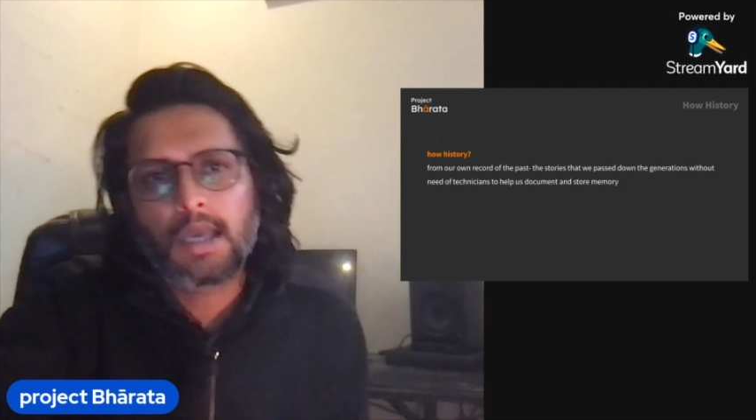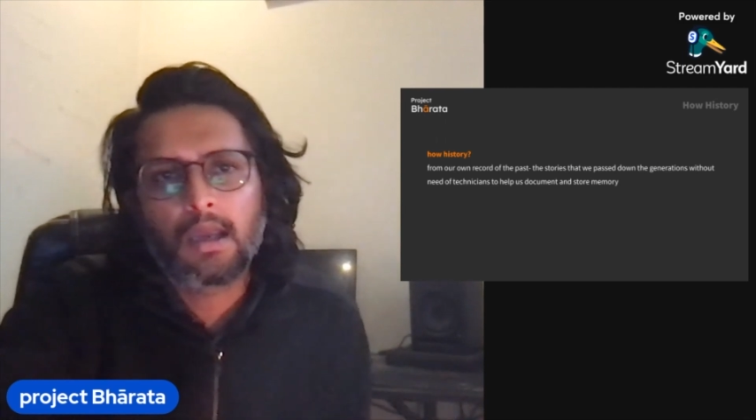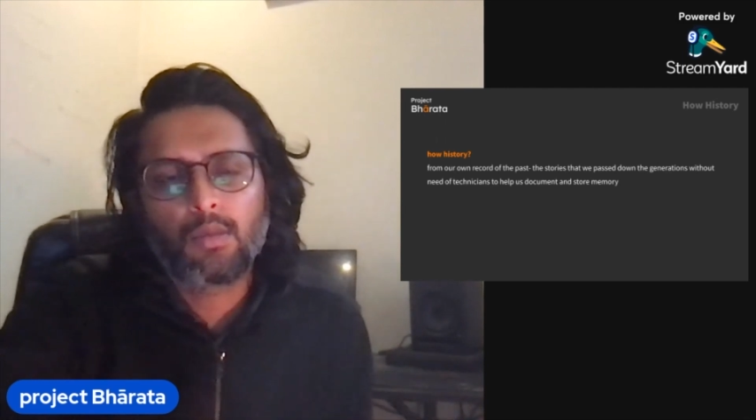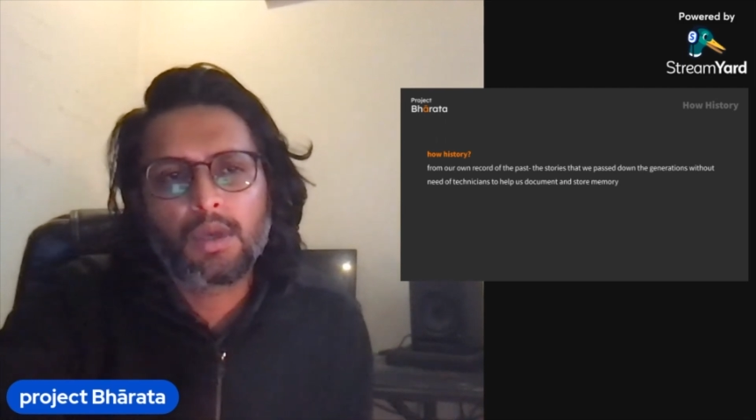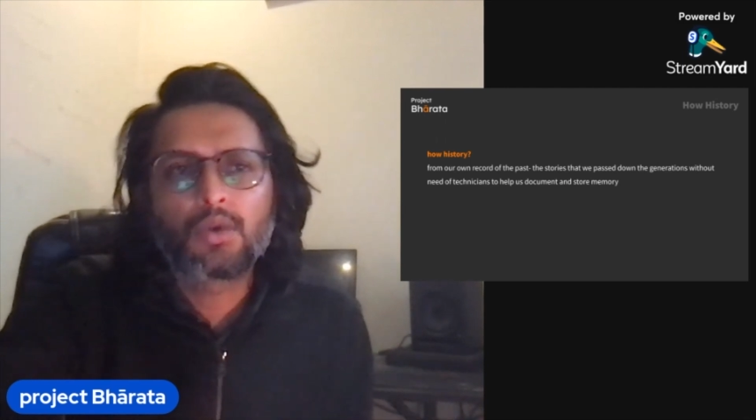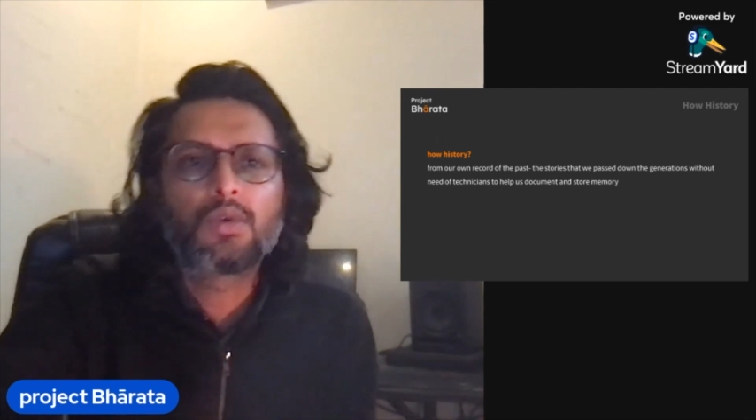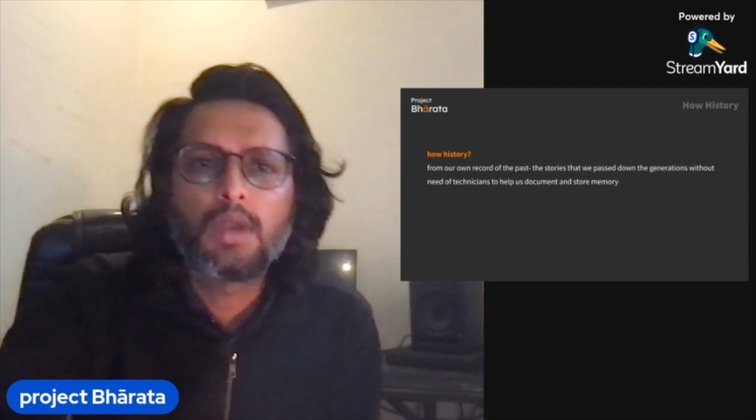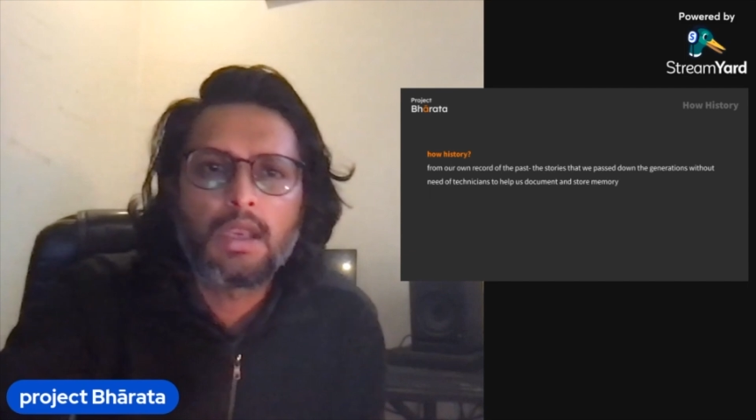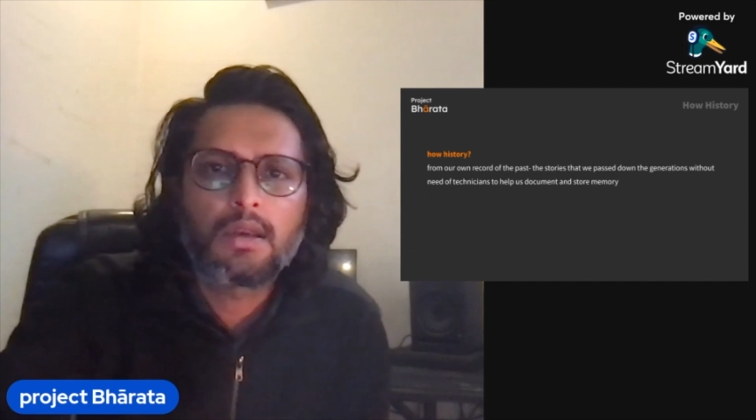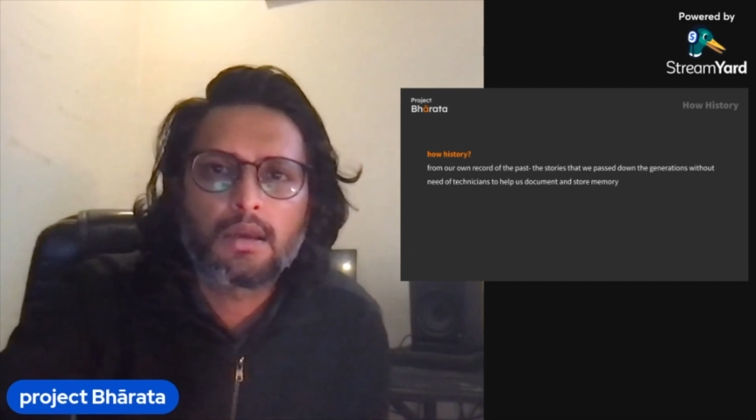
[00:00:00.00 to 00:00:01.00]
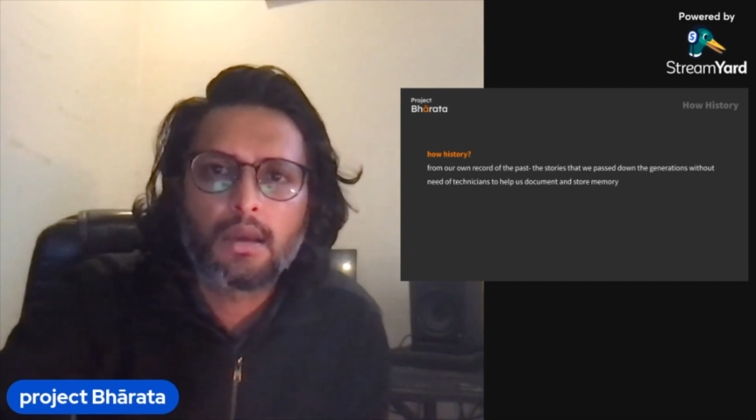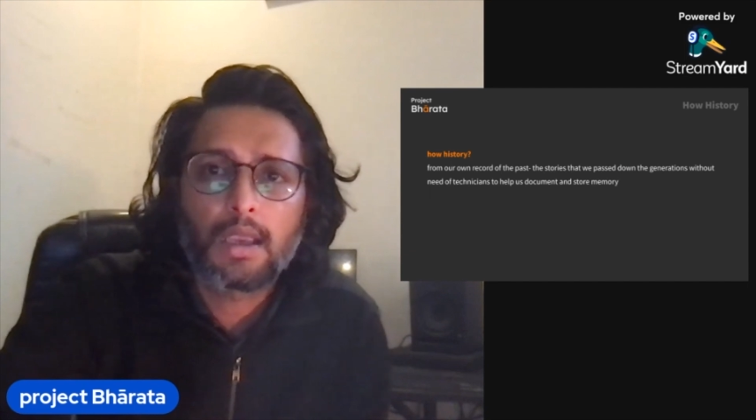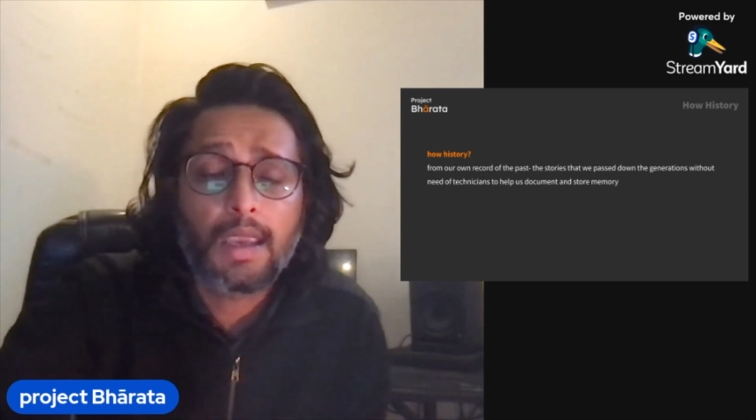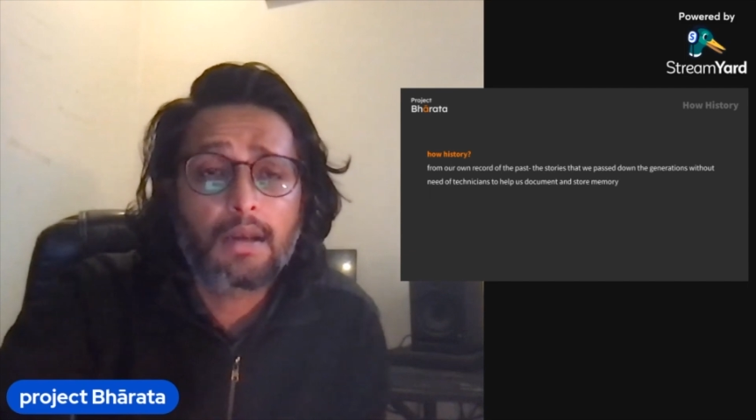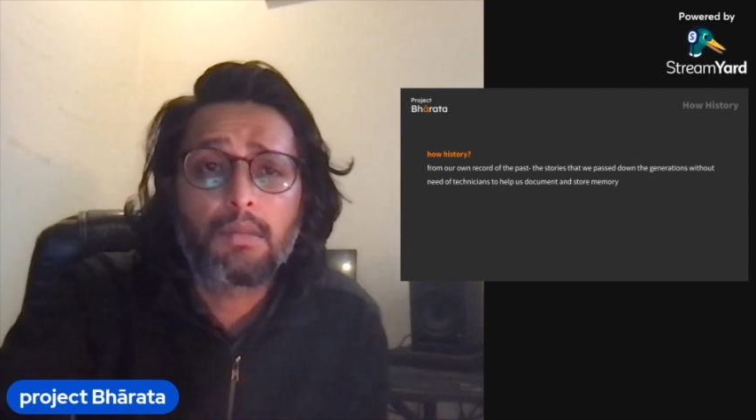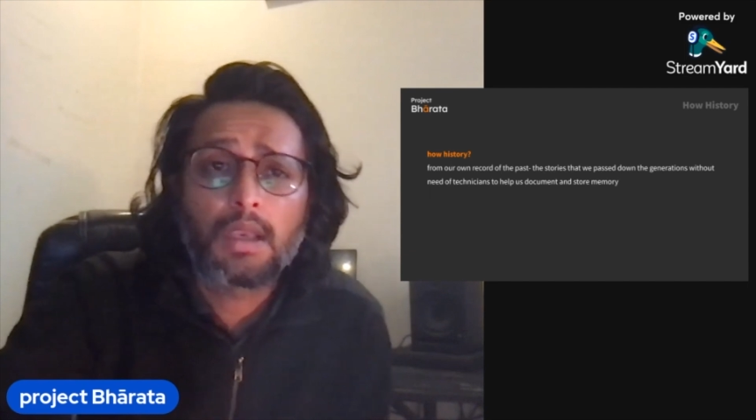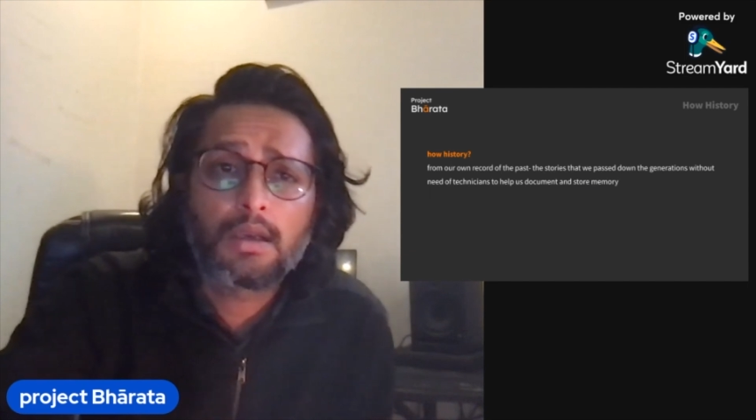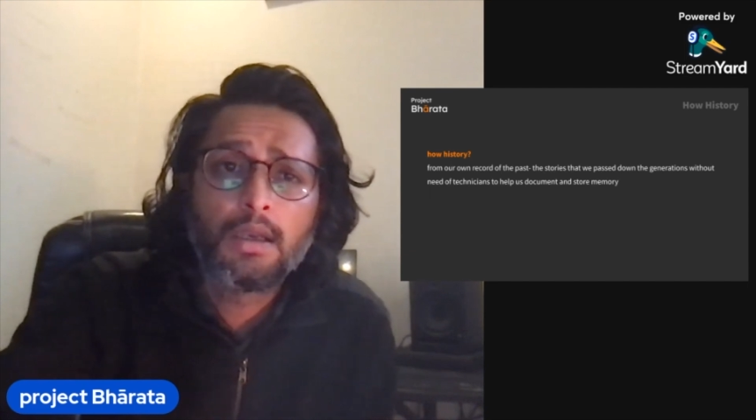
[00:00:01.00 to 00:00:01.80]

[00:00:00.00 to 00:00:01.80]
and we don't need academic